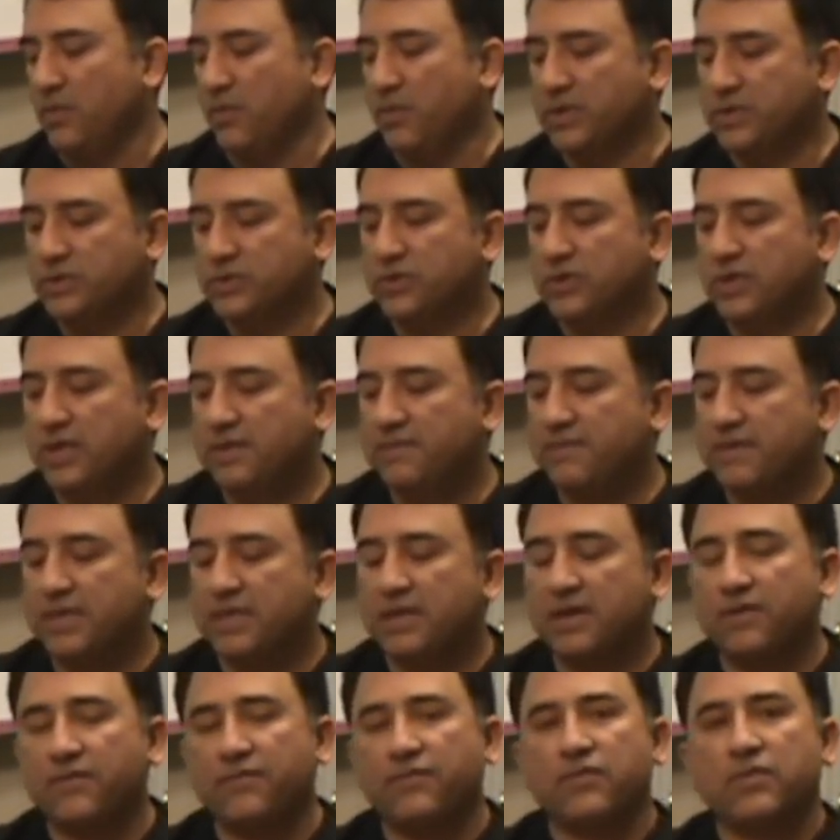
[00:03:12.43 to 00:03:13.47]
Once you leave it
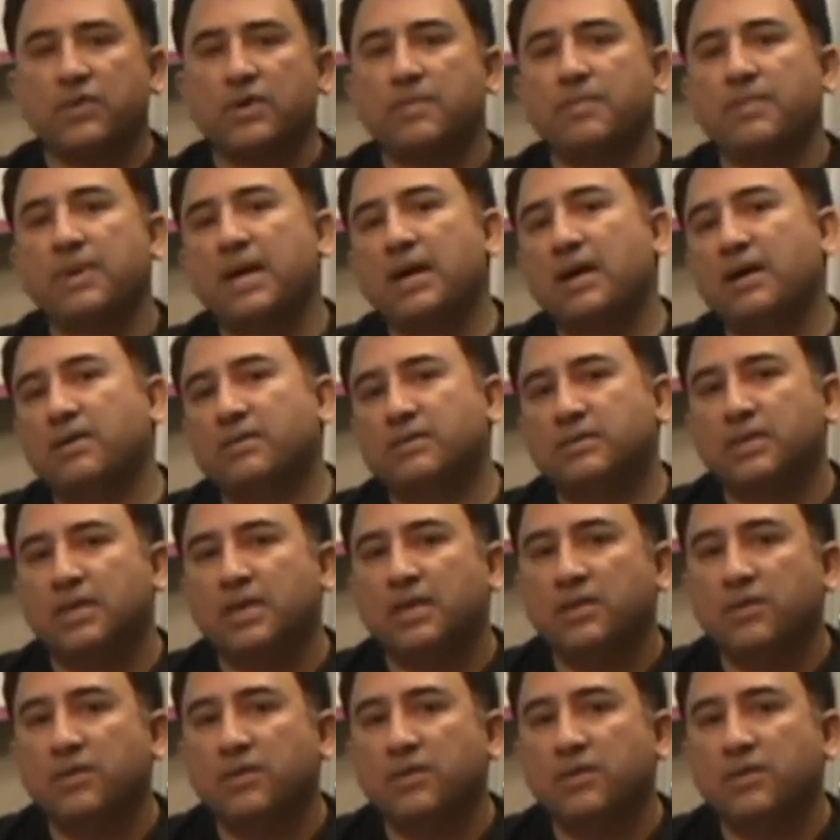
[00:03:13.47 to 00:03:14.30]
there for about